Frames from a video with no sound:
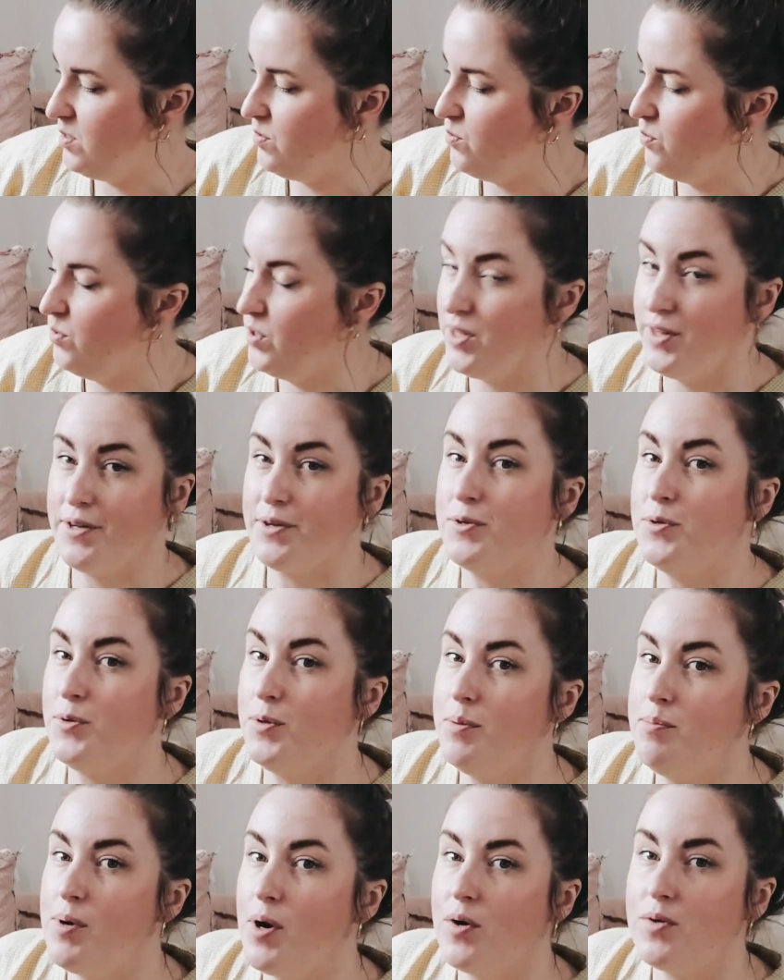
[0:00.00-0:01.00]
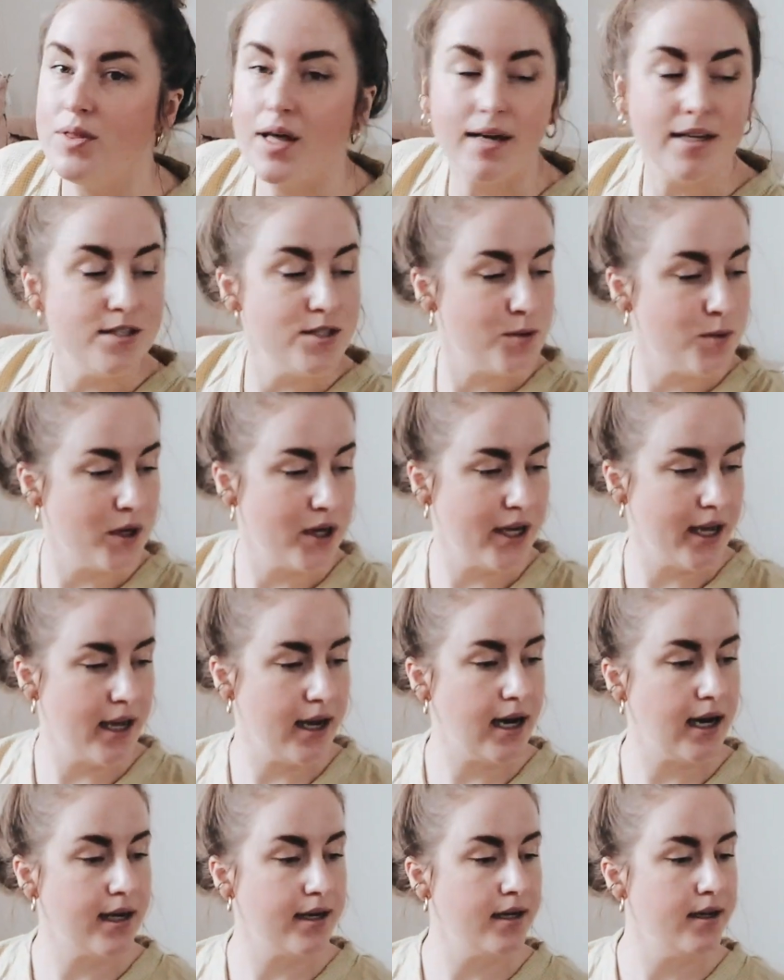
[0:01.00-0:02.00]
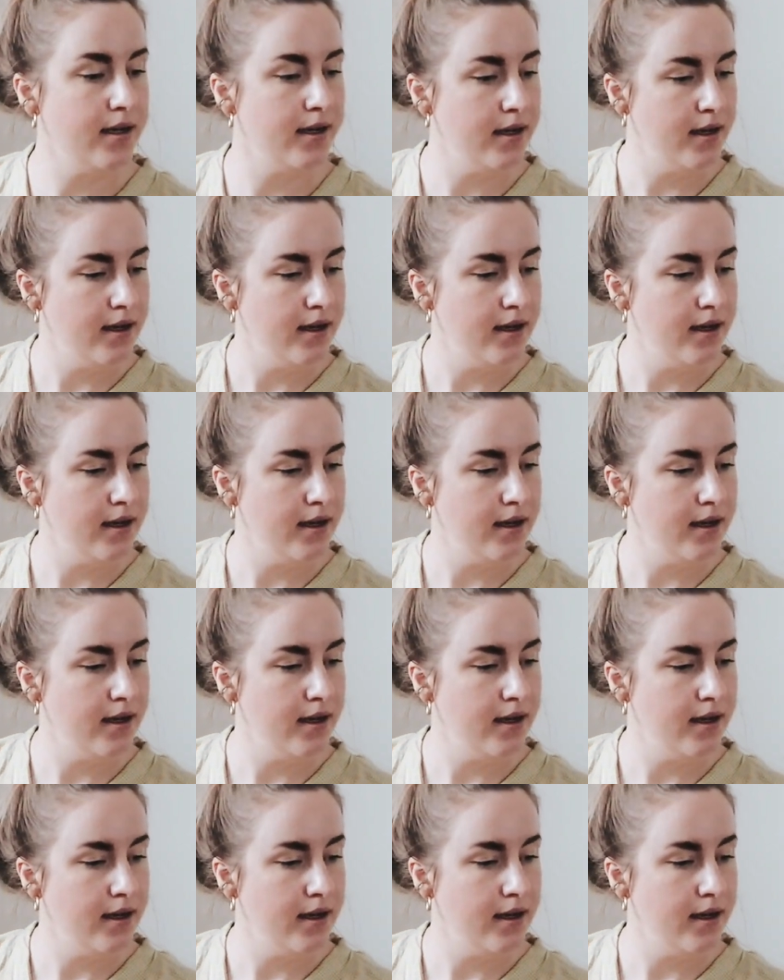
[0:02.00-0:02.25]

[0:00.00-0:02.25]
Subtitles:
really cool bone that he's working on.